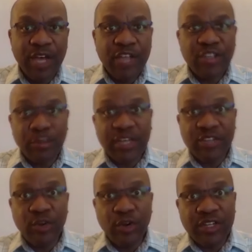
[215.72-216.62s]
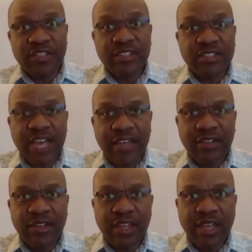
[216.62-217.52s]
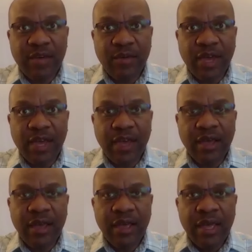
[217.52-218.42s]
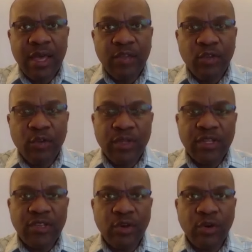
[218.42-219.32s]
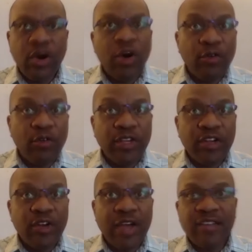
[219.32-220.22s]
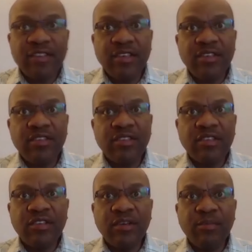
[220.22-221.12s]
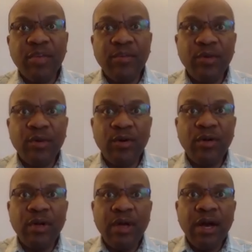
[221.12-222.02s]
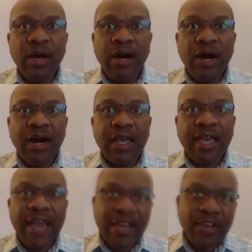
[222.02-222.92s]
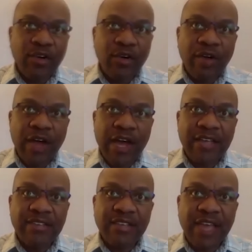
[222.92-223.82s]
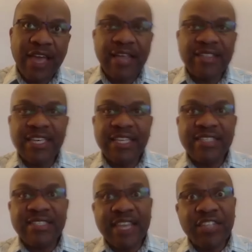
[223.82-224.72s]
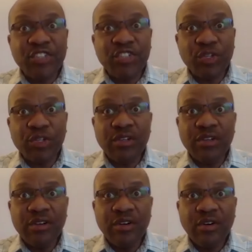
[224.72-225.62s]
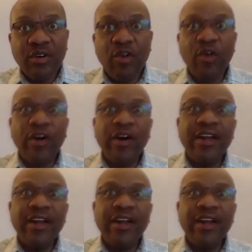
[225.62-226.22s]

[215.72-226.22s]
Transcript: something that's going on in society today, where during this whole COVID crisis, some people are categorized as essential or